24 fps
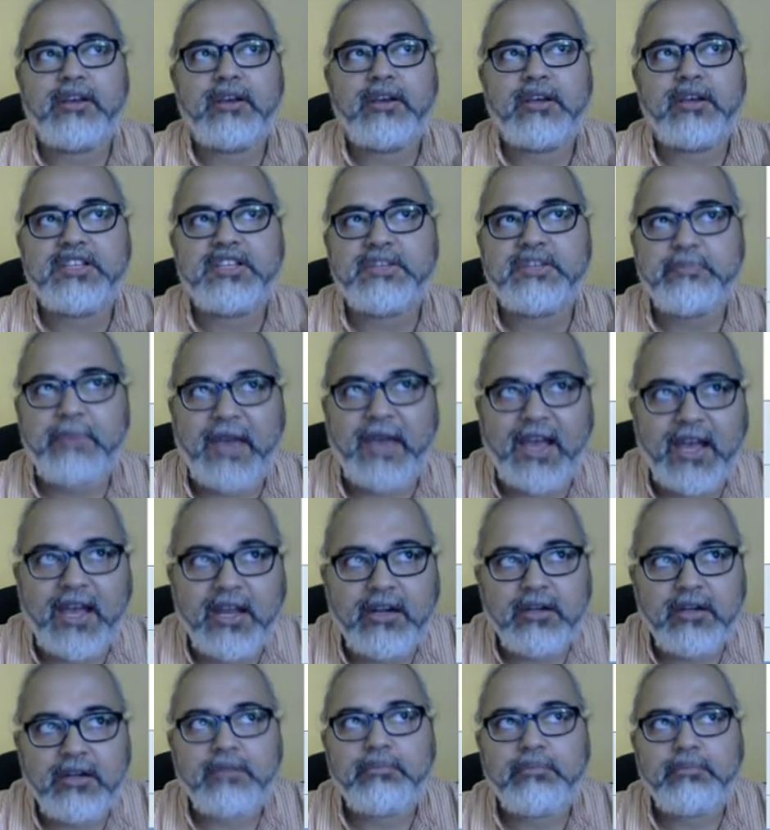
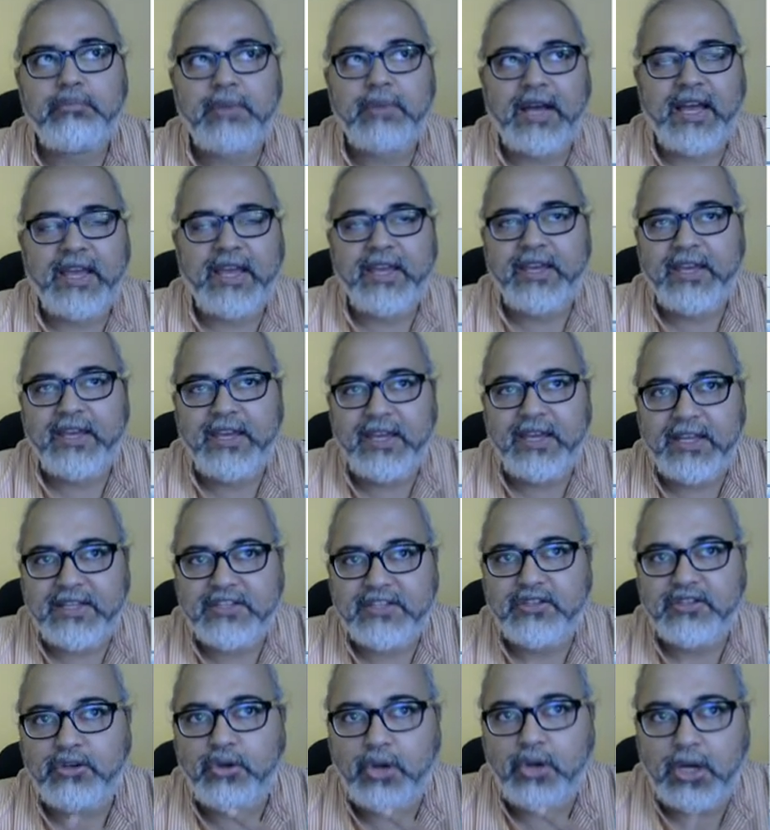spanned by
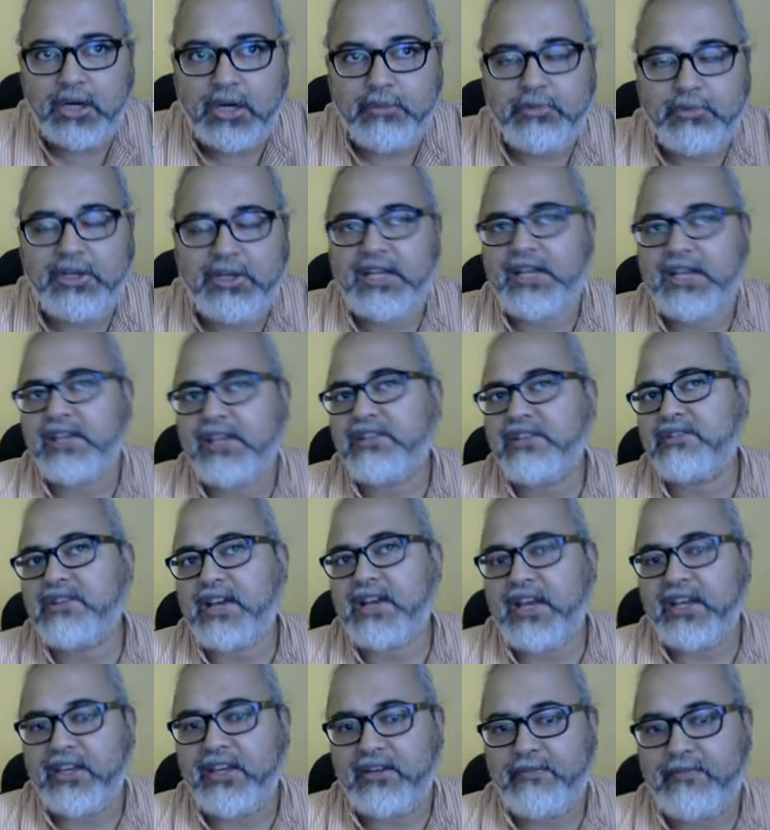its normalized
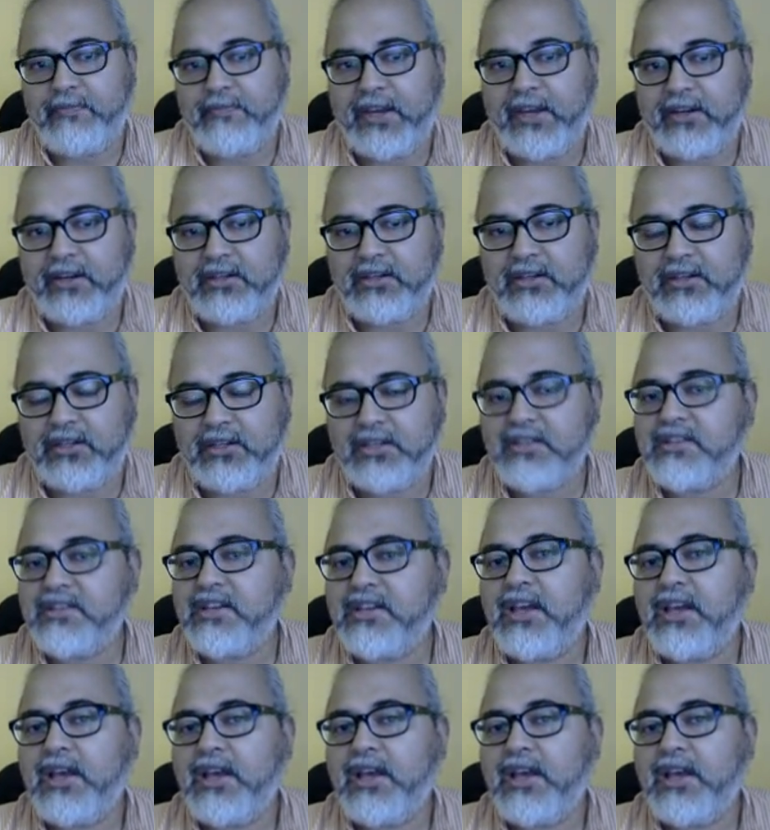eigenvectors